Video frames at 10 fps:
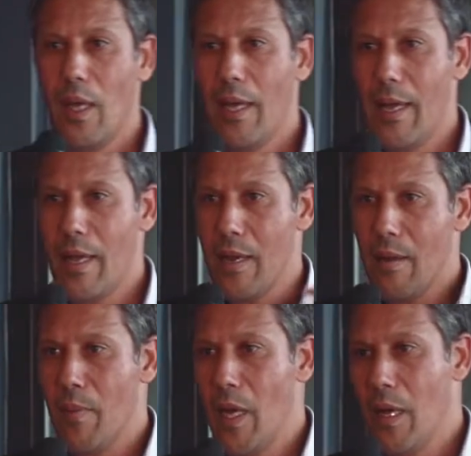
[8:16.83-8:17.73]

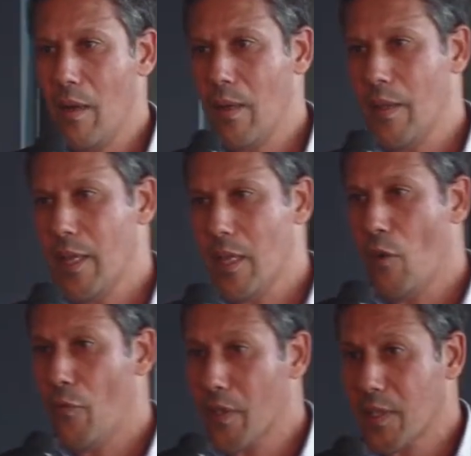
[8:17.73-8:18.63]
the
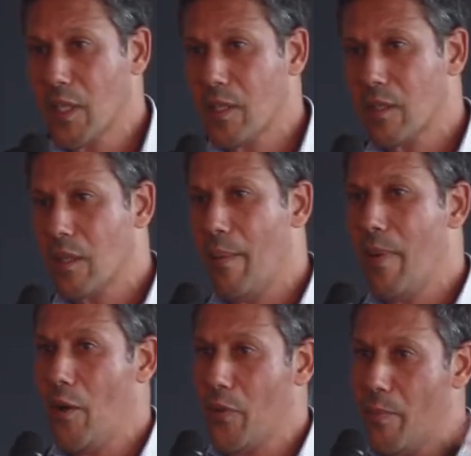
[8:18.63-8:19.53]
officers
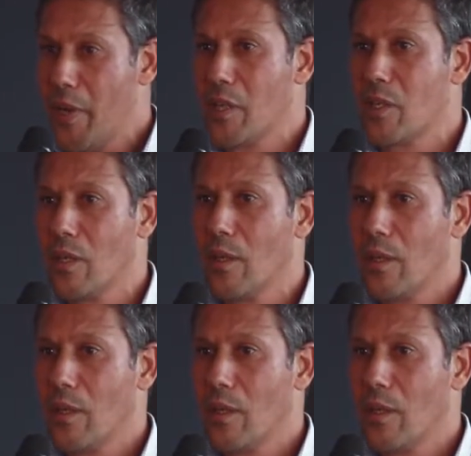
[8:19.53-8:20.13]
about the breach.